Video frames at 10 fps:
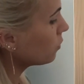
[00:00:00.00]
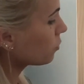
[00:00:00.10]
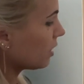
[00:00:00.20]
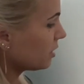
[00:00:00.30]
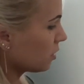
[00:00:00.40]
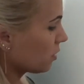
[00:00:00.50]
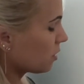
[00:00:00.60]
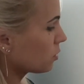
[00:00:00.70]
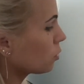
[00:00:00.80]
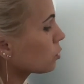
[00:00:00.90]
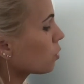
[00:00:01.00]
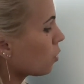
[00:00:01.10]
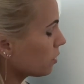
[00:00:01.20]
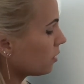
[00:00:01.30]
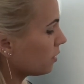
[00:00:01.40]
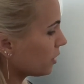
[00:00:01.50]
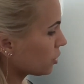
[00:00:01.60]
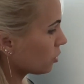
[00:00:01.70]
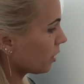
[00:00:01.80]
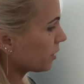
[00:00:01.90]
writing this note on the
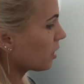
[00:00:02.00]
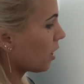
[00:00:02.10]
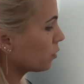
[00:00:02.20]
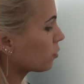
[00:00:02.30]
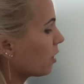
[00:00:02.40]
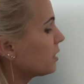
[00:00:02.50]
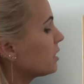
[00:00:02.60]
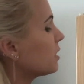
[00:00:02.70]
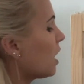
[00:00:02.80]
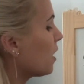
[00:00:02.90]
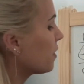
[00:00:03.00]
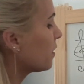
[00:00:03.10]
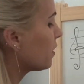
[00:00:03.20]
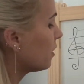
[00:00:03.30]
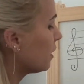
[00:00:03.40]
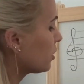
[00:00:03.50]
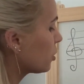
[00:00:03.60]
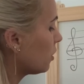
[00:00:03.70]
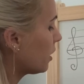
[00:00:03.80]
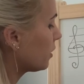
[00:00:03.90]
leisure line, I will write it under the leisure
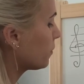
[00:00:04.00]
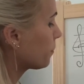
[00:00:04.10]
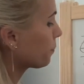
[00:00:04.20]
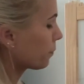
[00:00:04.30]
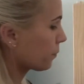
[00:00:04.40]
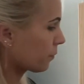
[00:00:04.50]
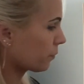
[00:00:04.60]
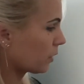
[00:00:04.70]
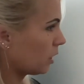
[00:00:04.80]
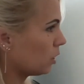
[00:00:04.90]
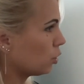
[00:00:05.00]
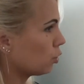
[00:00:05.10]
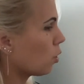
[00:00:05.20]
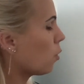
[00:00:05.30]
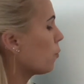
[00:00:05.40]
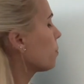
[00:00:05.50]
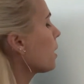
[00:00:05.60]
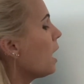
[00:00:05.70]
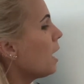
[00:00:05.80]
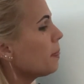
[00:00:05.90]
line. Here you go.
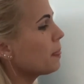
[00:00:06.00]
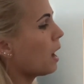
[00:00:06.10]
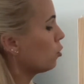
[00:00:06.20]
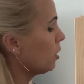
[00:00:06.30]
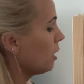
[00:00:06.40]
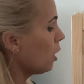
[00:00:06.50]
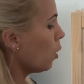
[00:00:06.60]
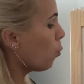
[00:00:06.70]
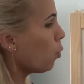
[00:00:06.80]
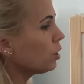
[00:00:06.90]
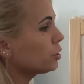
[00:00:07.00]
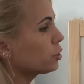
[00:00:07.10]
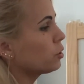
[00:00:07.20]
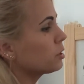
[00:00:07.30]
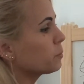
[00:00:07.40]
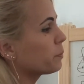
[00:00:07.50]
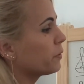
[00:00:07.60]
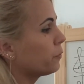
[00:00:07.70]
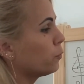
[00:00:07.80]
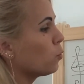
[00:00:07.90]
Now, what note
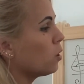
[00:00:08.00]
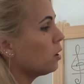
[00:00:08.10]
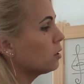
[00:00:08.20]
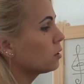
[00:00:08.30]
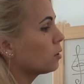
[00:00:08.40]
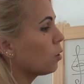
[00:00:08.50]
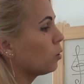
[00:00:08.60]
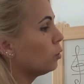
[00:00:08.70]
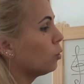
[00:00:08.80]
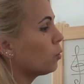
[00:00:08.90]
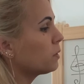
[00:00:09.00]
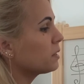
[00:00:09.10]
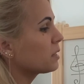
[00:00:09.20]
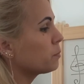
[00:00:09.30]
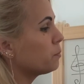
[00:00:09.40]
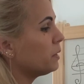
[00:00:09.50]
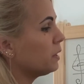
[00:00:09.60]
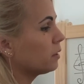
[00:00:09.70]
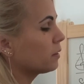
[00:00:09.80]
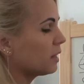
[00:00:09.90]
before or lower than
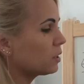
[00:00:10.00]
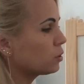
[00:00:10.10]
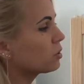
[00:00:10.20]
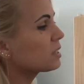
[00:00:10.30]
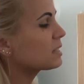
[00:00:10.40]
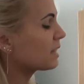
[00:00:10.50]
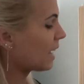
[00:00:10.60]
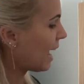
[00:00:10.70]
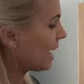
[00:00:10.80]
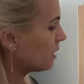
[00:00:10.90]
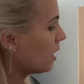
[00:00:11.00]
B? That note is A.